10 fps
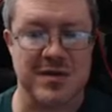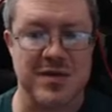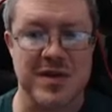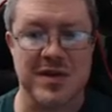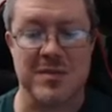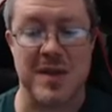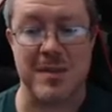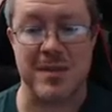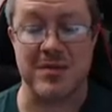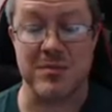in the
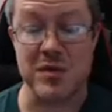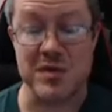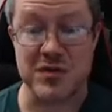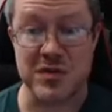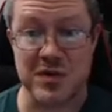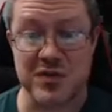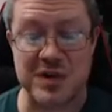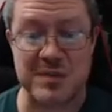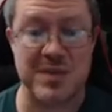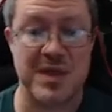Batman movie trilogy,
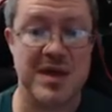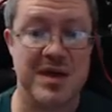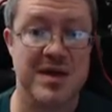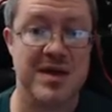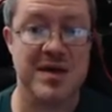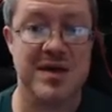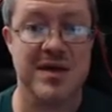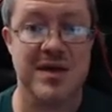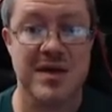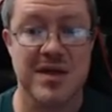
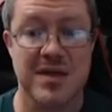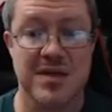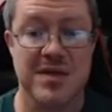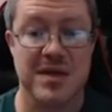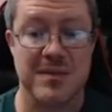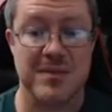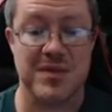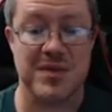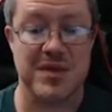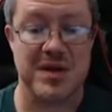like,
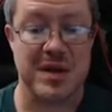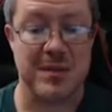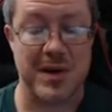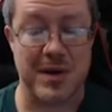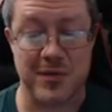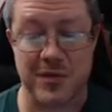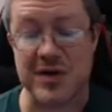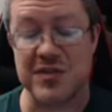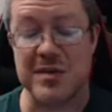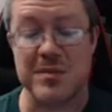and I'm
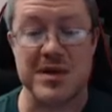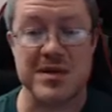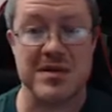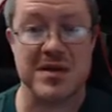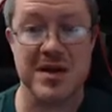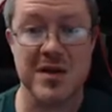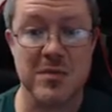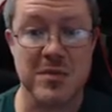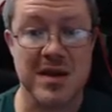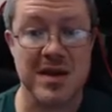paraphrasing, but not all
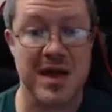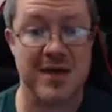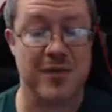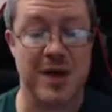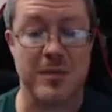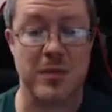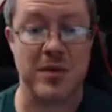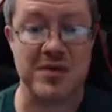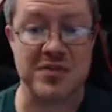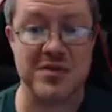men have rhyme or
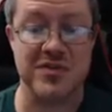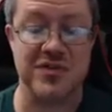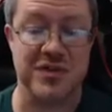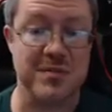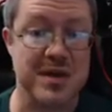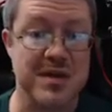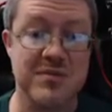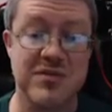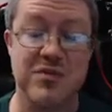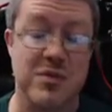reason. Some men
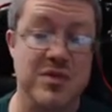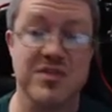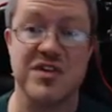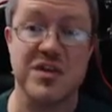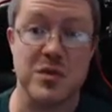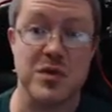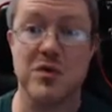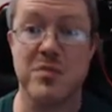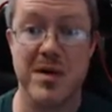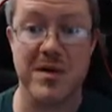just want to see the world
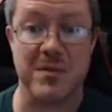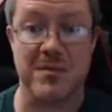burn.